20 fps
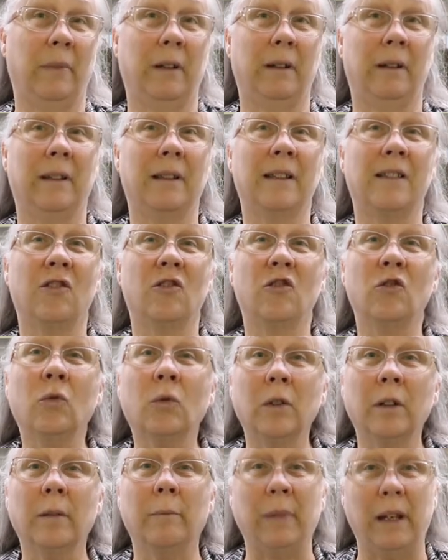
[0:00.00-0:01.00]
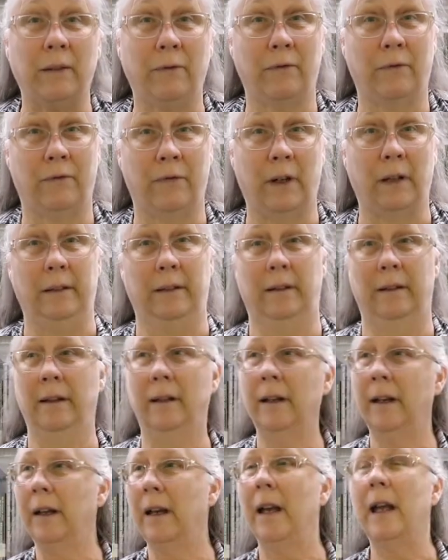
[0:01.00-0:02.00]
but it's sure to be fun.